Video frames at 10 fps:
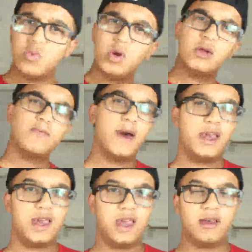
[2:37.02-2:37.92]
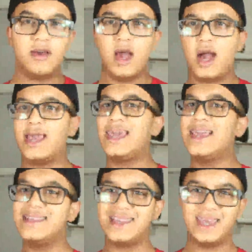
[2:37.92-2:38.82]
to real biking, I
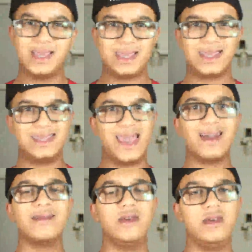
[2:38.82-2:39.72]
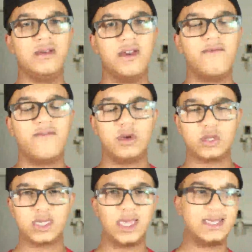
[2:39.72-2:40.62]
can't say it
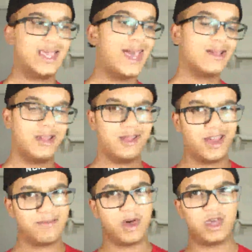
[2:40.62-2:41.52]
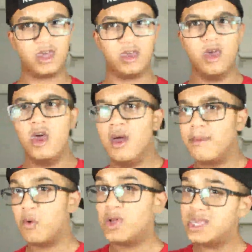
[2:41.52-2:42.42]
feels exactly like biking.
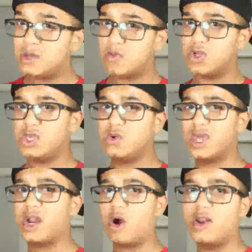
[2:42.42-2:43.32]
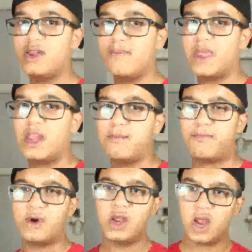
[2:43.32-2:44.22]
But once you get on it
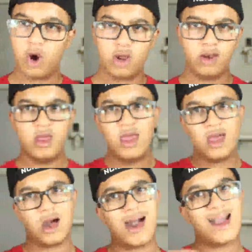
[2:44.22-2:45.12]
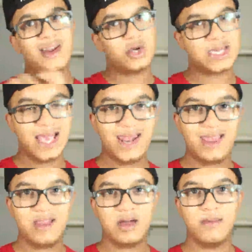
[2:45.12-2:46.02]
and put it on a higher
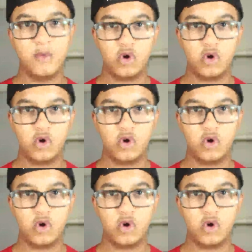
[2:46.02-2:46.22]
setting, a